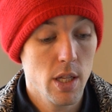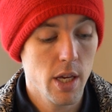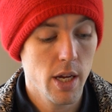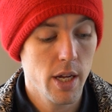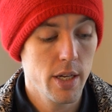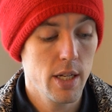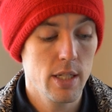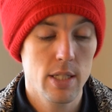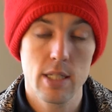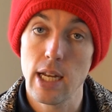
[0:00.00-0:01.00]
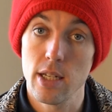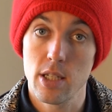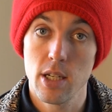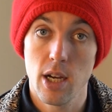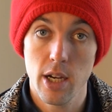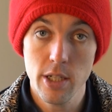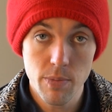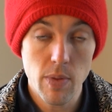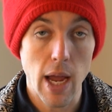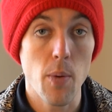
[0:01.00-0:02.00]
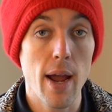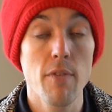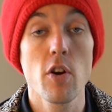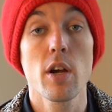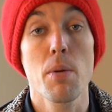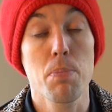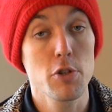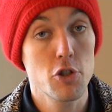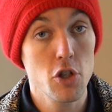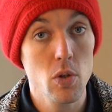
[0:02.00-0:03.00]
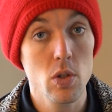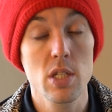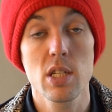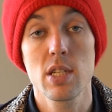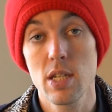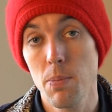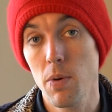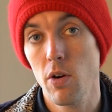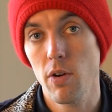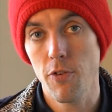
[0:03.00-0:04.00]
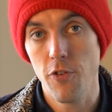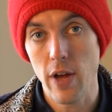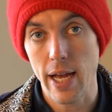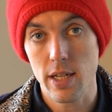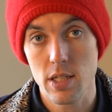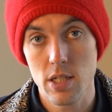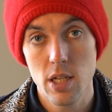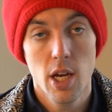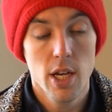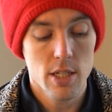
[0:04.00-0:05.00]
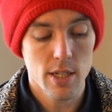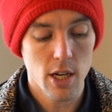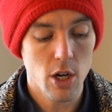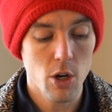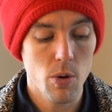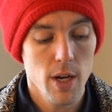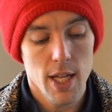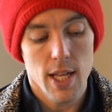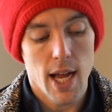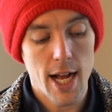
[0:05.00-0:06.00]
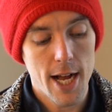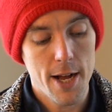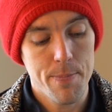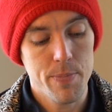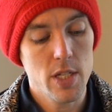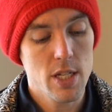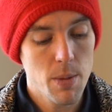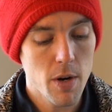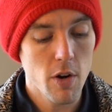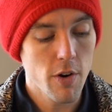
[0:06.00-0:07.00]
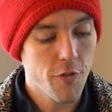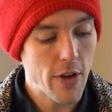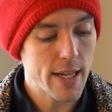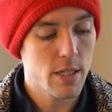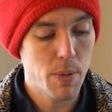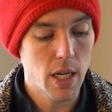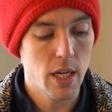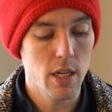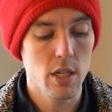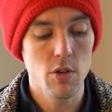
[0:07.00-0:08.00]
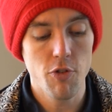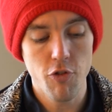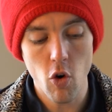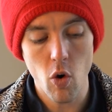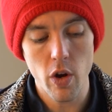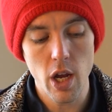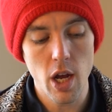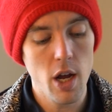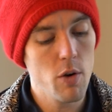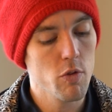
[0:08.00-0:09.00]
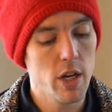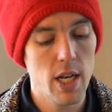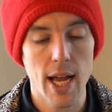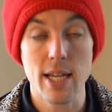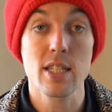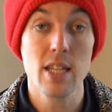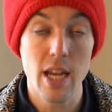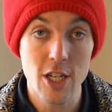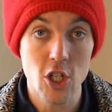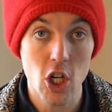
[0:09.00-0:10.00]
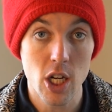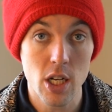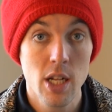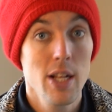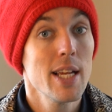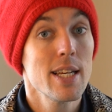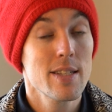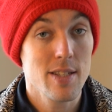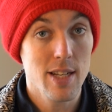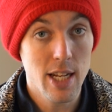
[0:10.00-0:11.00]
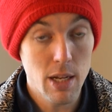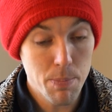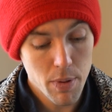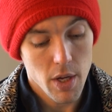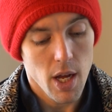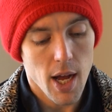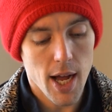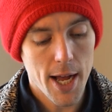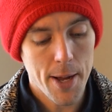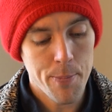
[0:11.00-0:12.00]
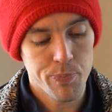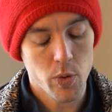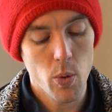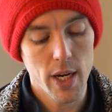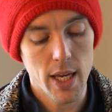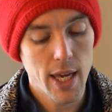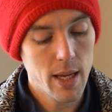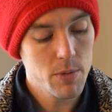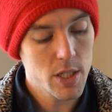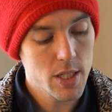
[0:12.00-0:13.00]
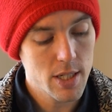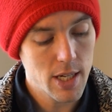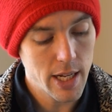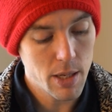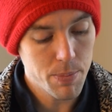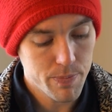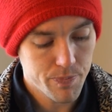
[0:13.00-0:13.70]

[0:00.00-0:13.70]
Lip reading: than Delta 9. However, it produced similar effects. So similar effects being euphoria, relaxation, sleep. When it came to sleep,